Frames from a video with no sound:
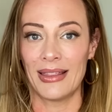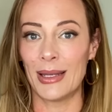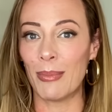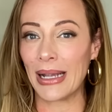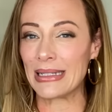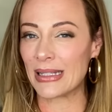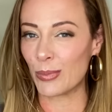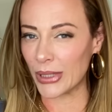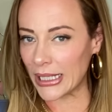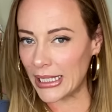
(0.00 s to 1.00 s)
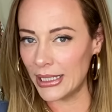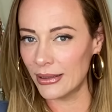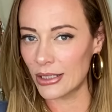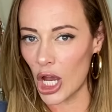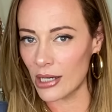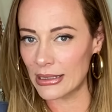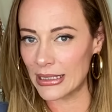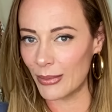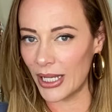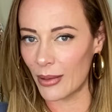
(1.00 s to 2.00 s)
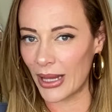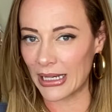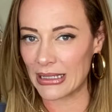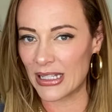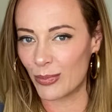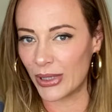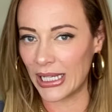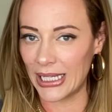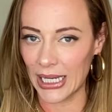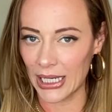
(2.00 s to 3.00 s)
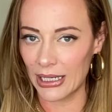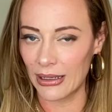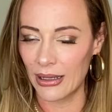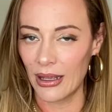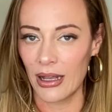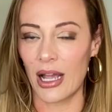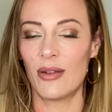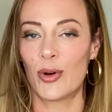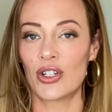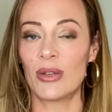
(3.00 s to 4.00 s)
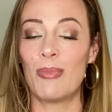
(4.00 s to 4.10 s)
that my spleen talks to me. I'm like a splenic kind of person.